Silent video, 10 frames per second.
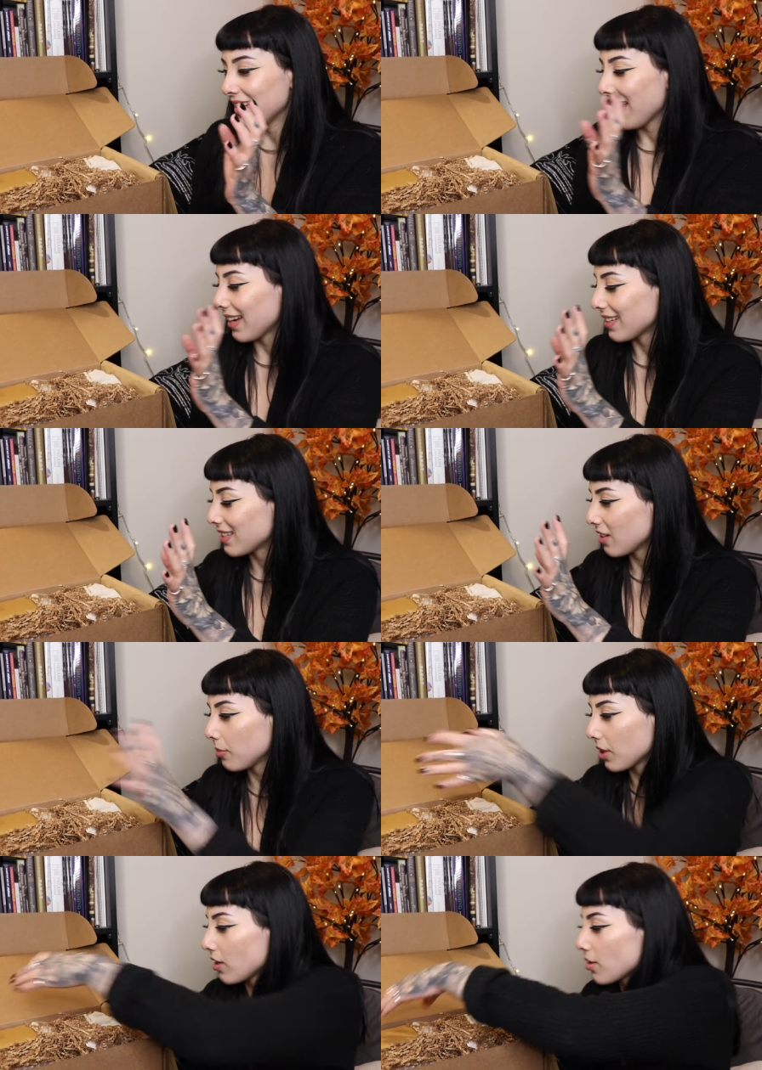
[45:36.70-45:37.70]
Next, oh
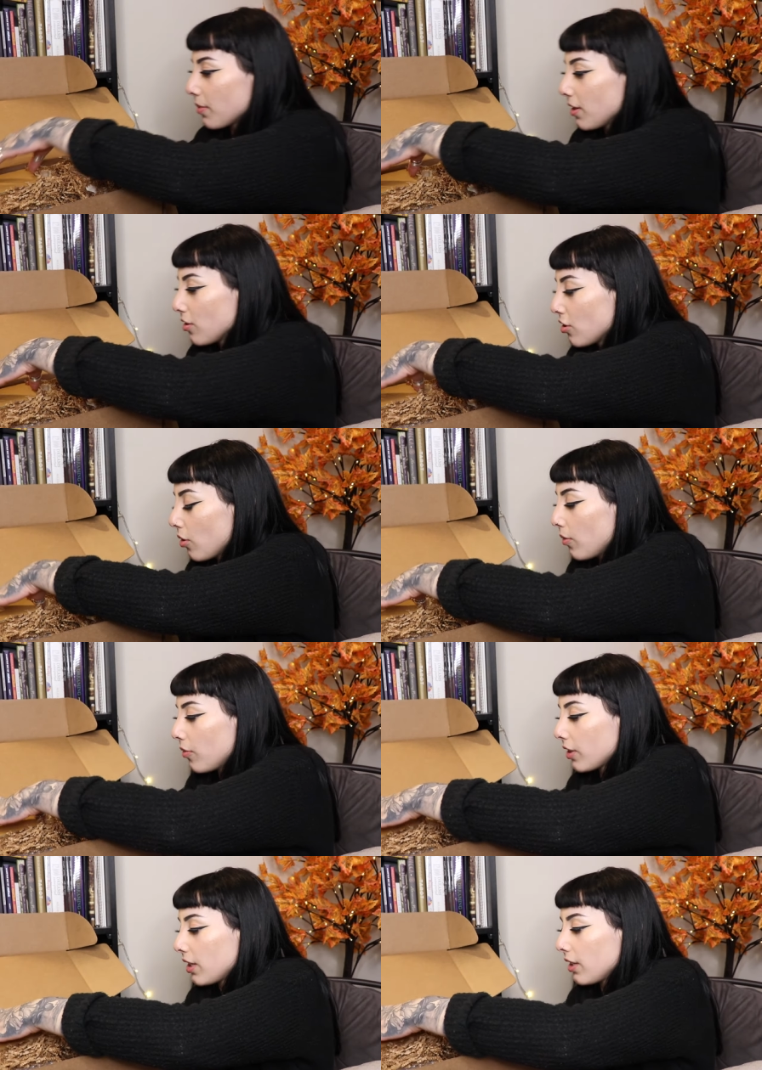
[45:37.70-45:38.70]
my gosh, I'm gonna go
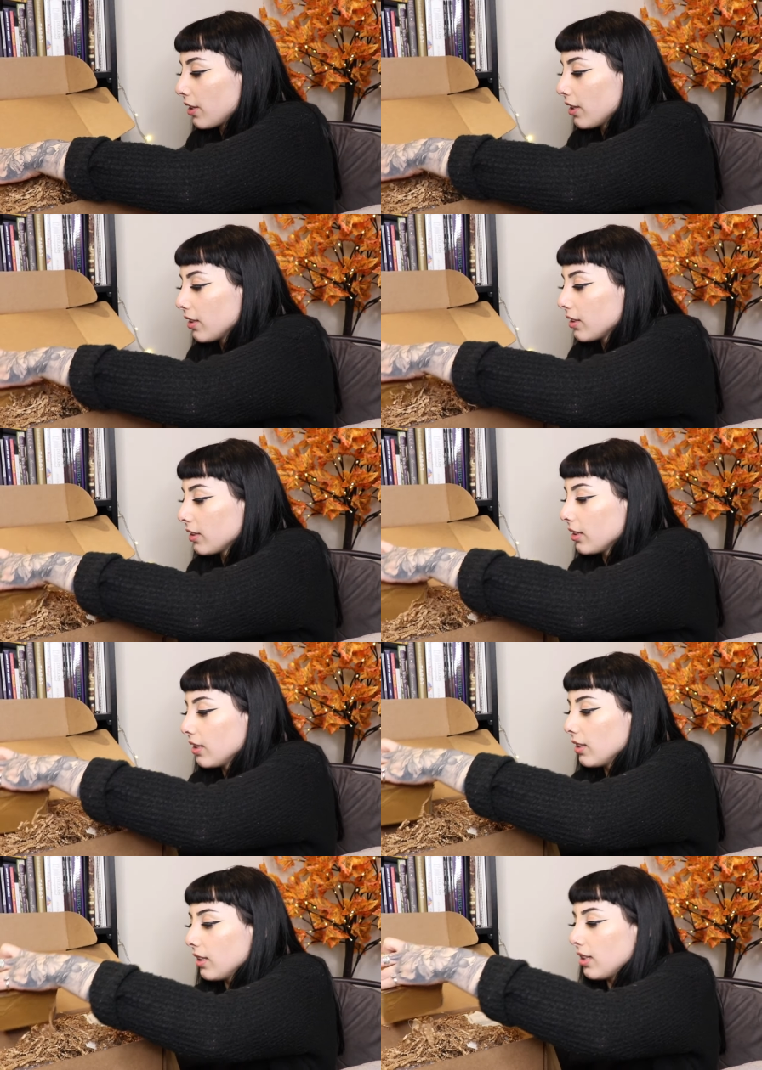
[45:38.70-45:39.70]
over here
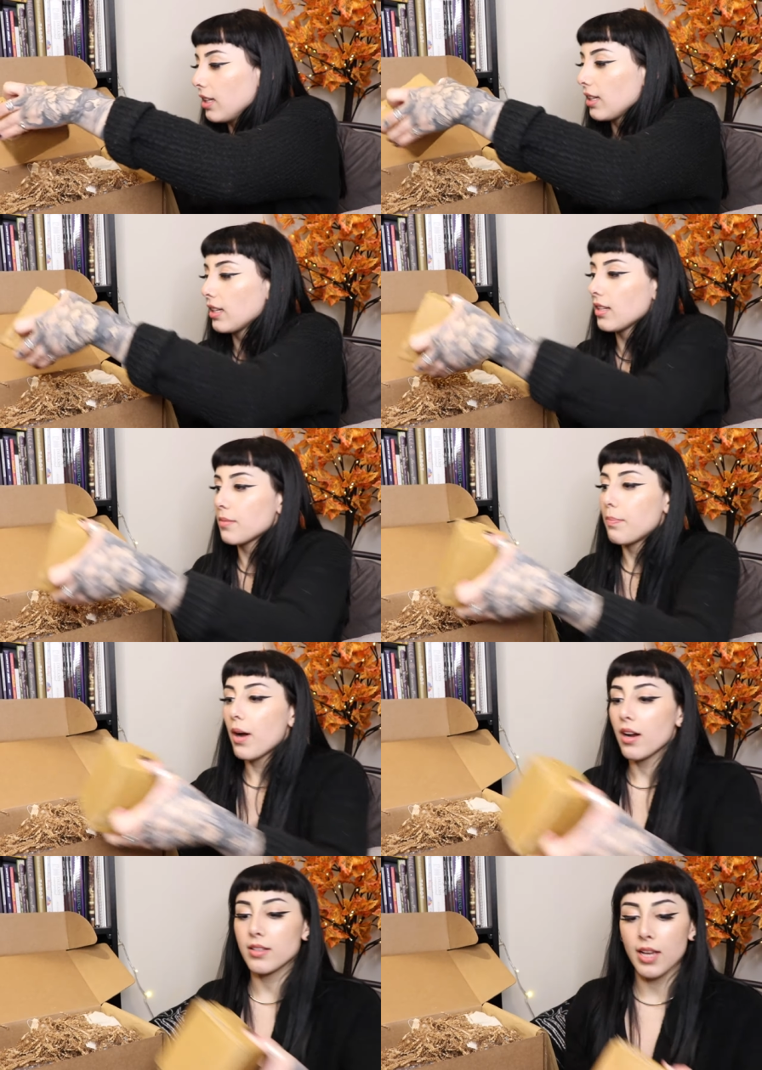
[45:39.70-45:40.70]
and get this
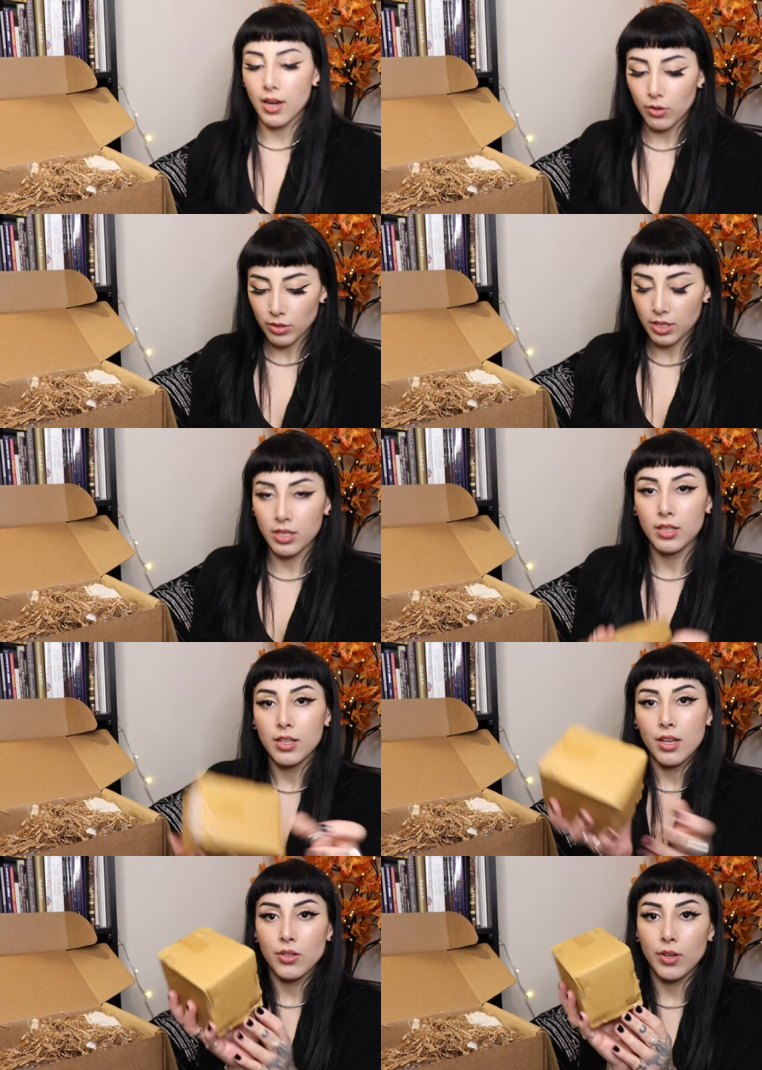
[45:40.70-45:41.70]
box out.
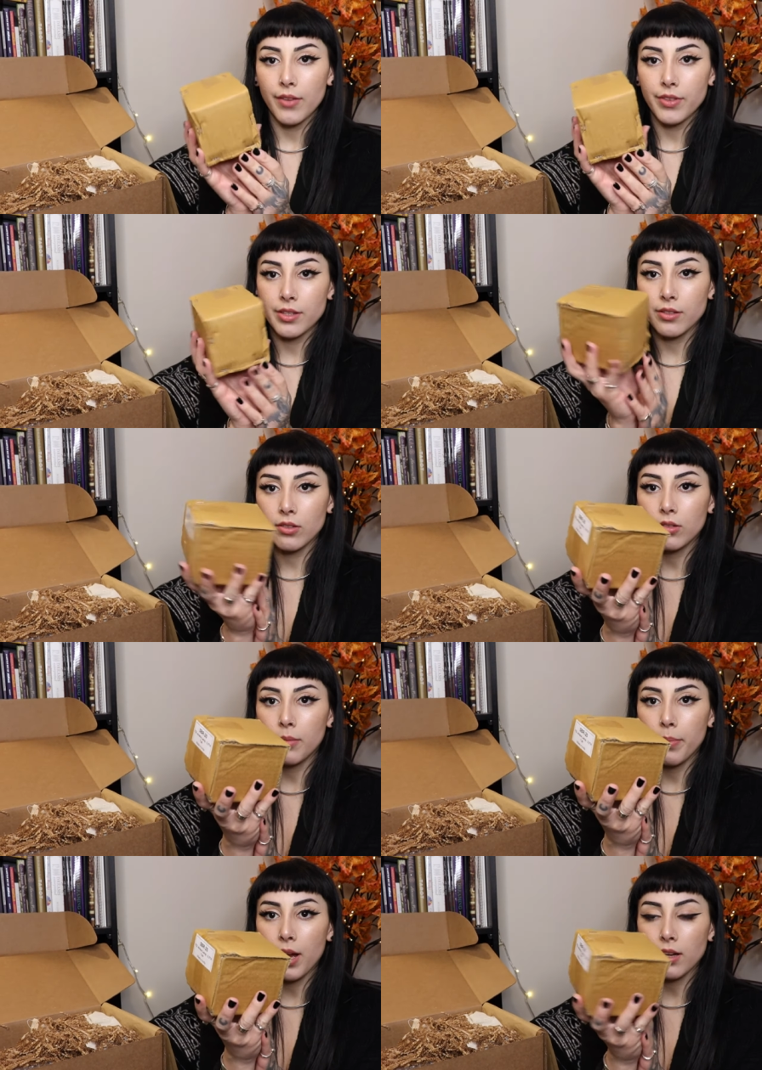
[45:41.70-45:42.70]
So I have this little
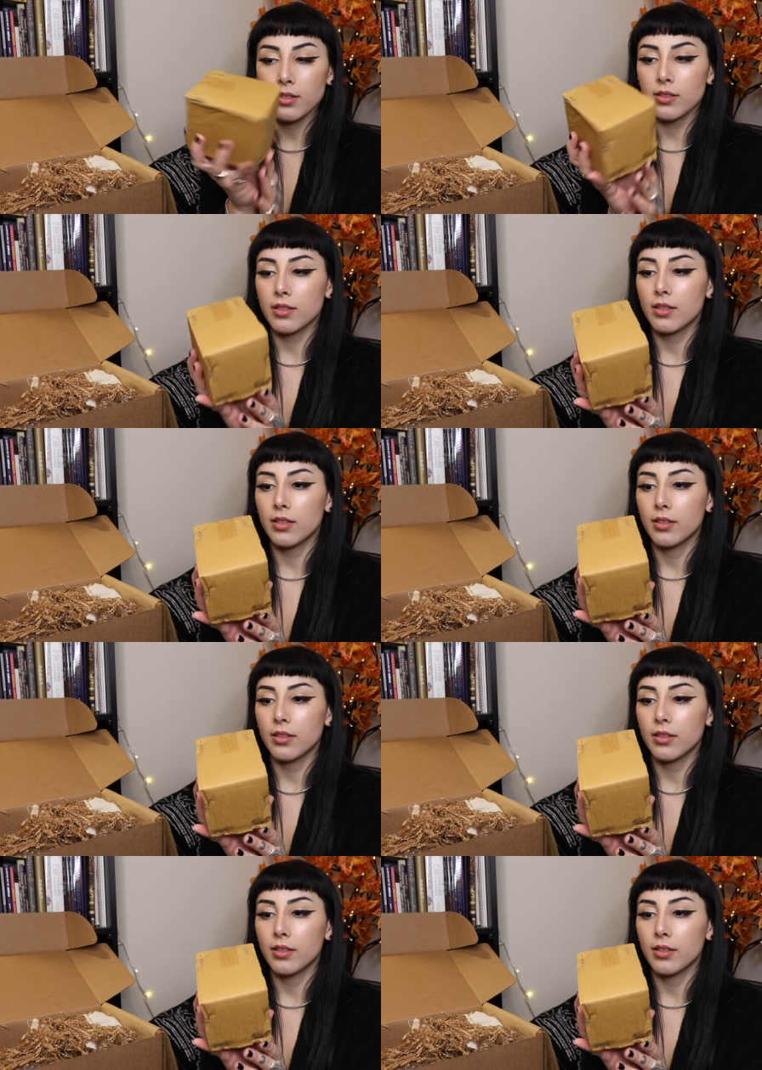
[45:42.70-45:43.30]
box.